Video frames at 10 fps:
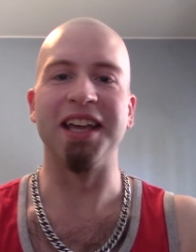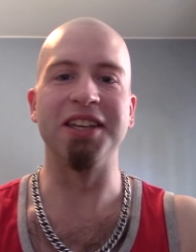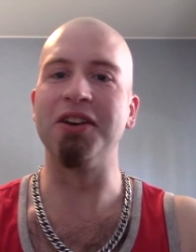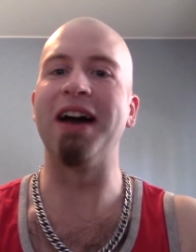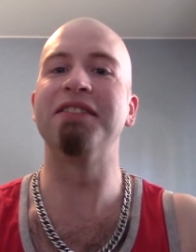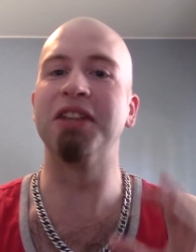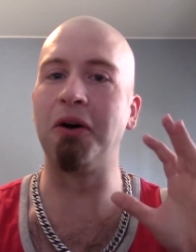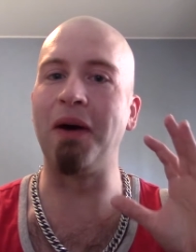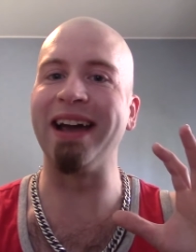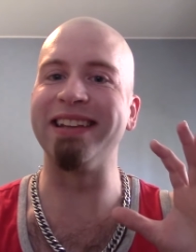you have
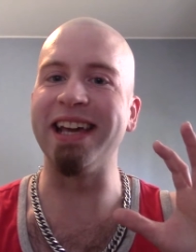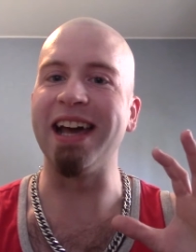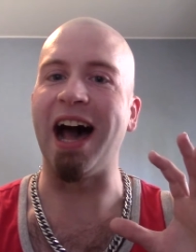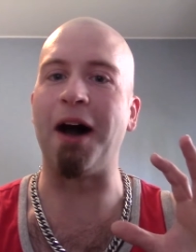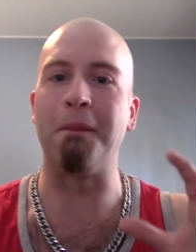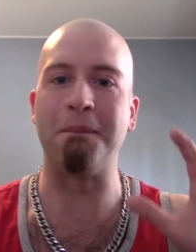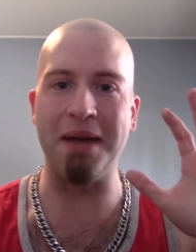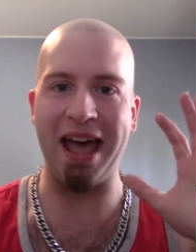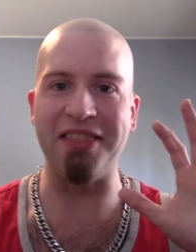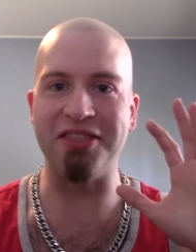no idea how
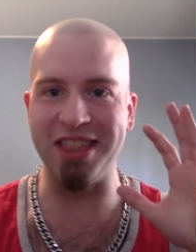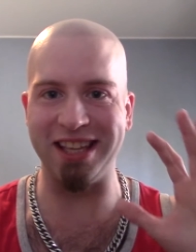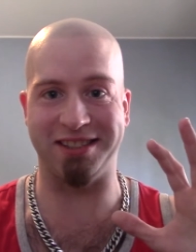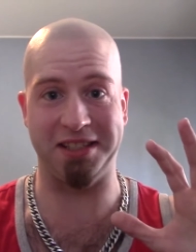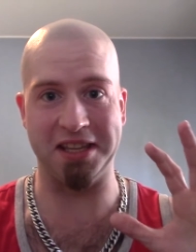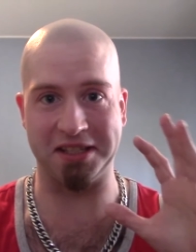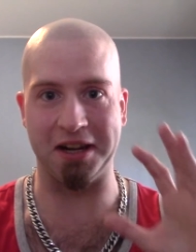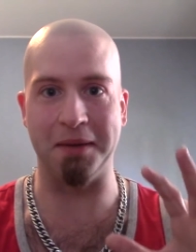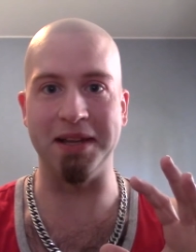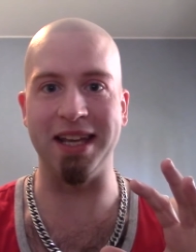bad this is
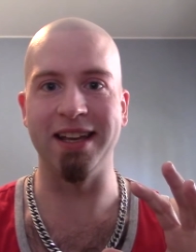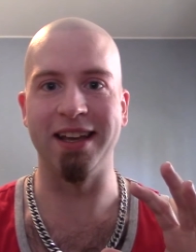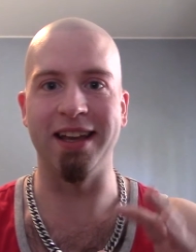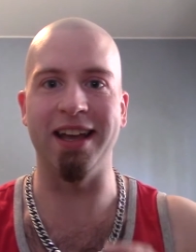gonna be.